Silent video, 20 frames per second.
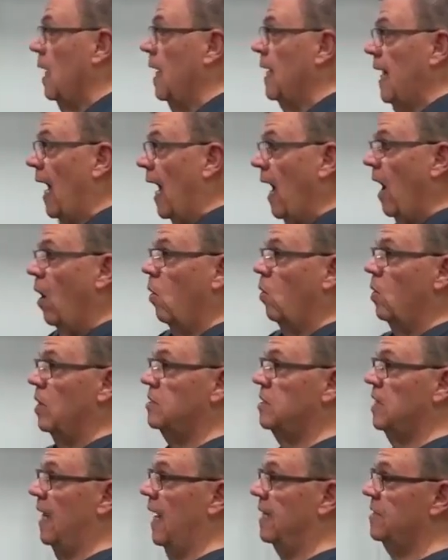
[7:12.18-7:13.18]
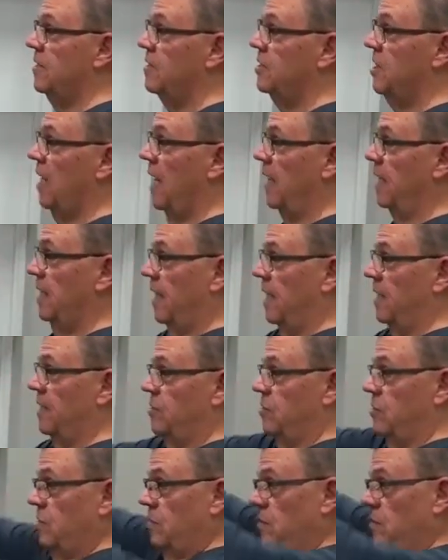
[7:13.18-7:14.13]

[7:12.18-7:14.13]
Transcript: And I always like to say this,